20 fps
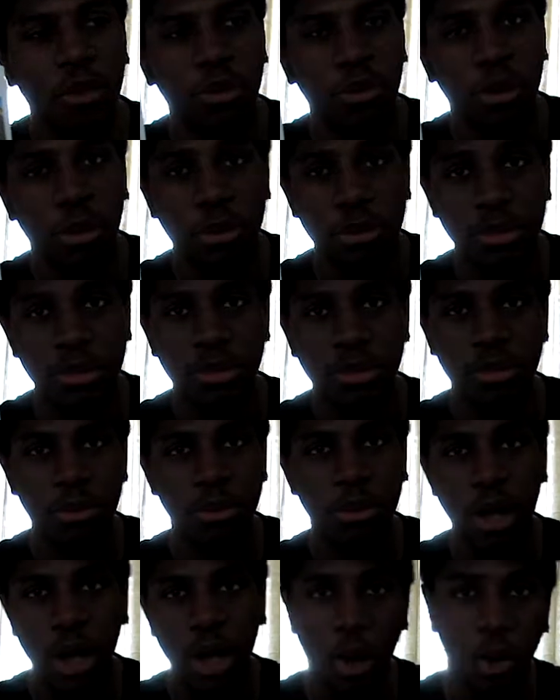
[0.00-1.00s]
from
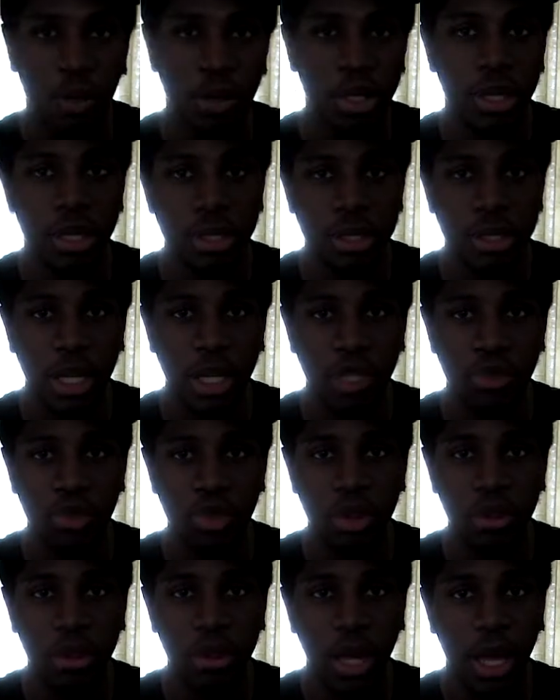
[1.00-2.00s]
owning a Sega
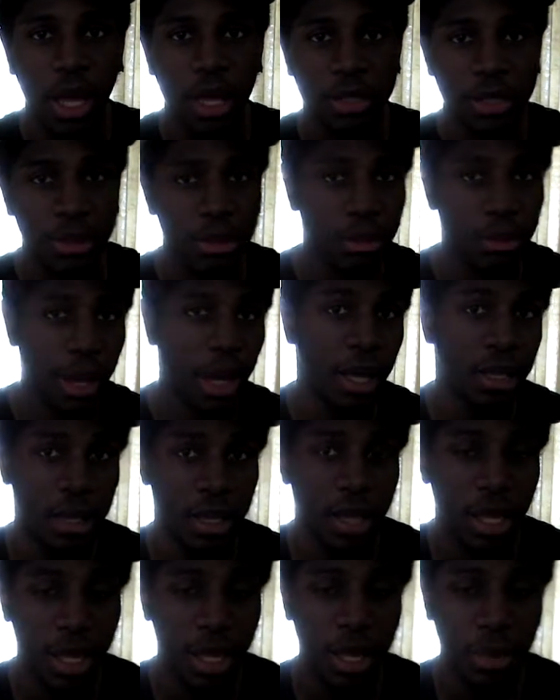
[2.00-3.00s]
Dreamcast and buying
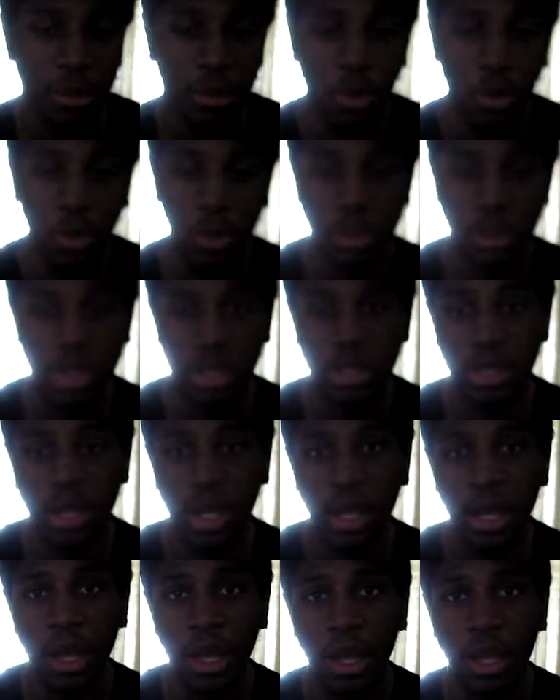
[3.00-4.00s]
the game, or just
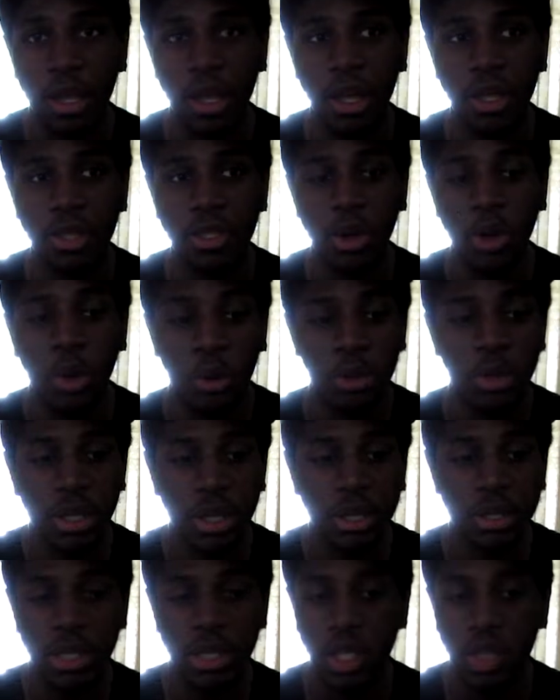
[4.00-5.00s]

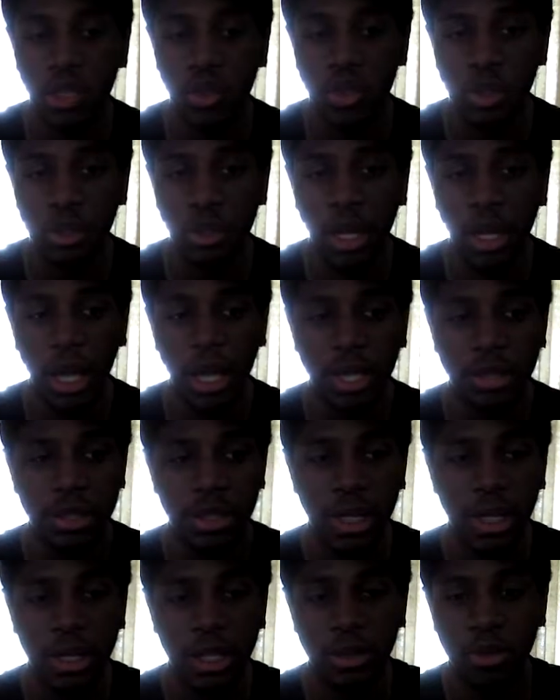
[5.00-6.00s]
owning a Sega
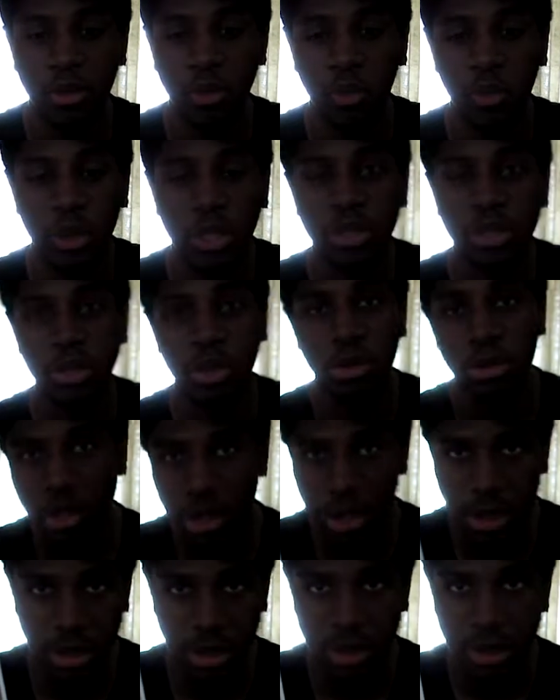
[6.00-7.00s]
Dreamcast and
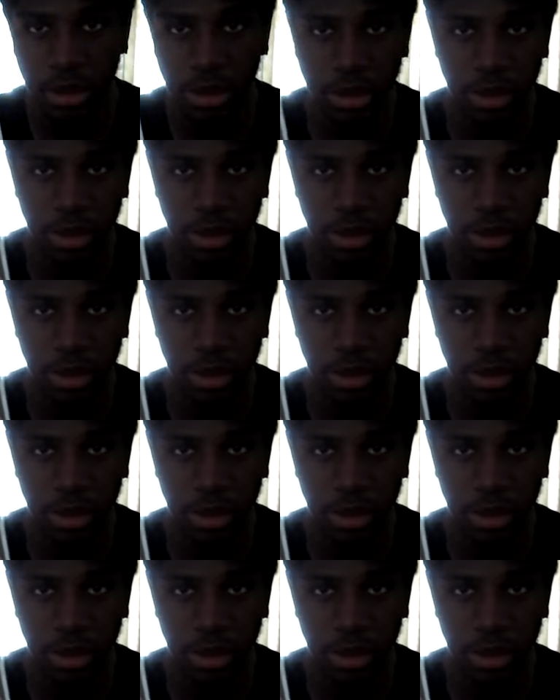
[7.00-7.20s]
researching